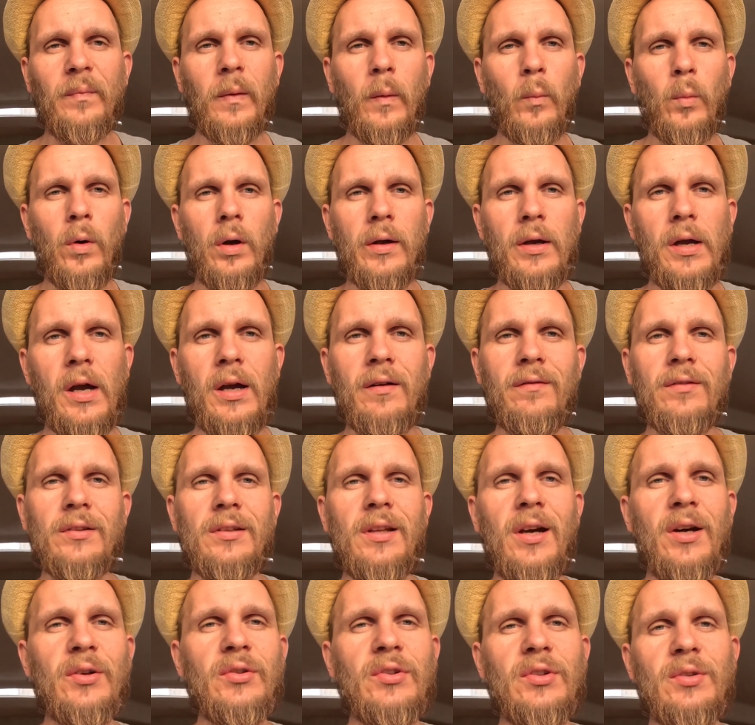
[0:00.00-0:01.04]
Why I have a
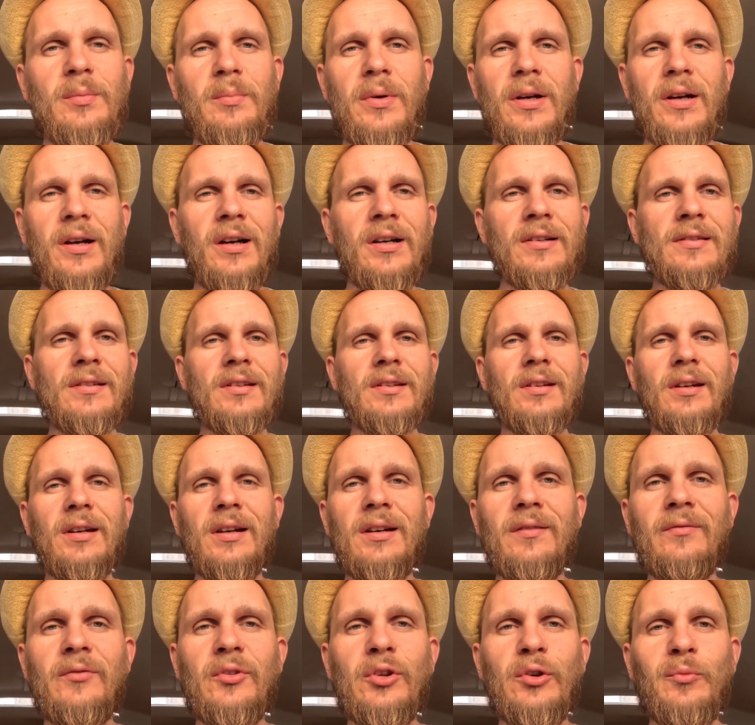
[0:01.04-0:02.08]
doubt, you might ask,
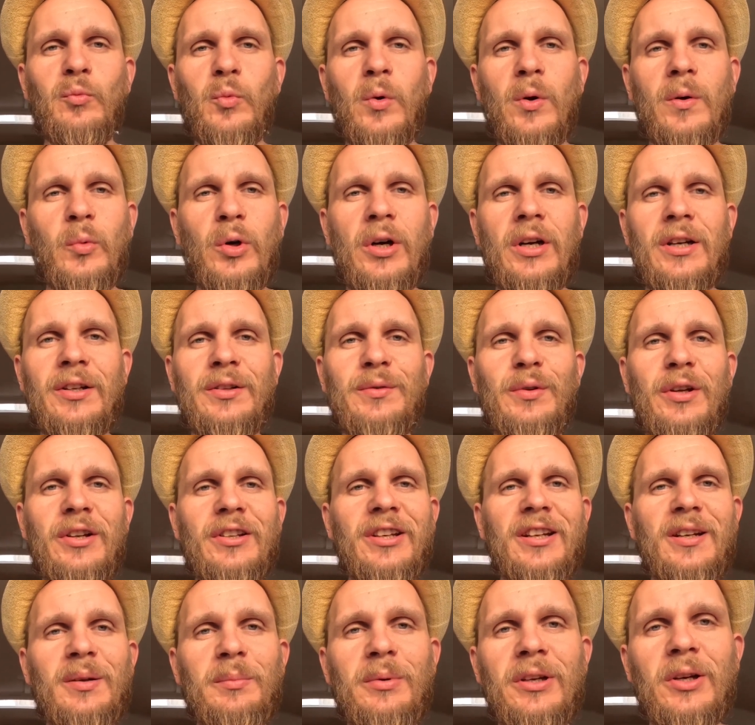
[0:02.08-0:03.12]
why it's not
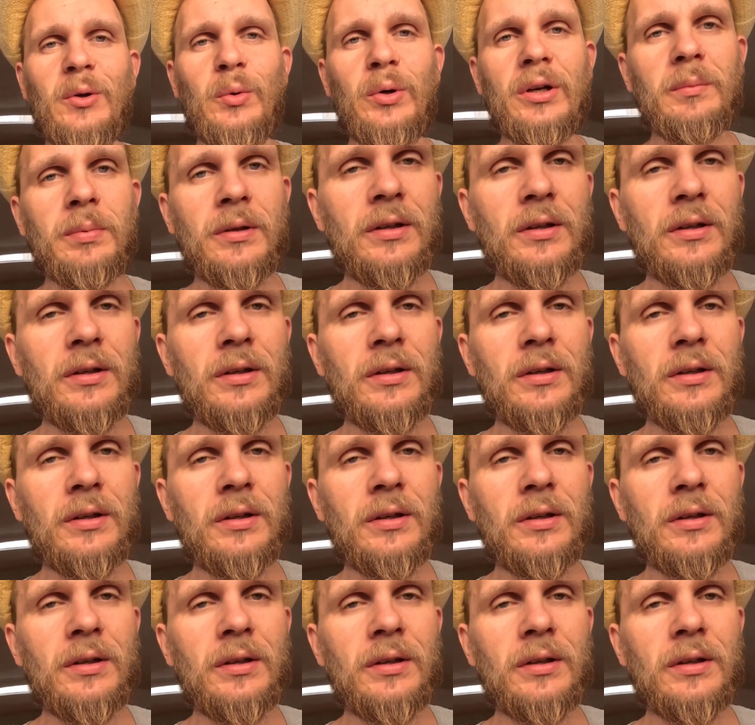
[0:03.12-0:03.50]
going to be quick,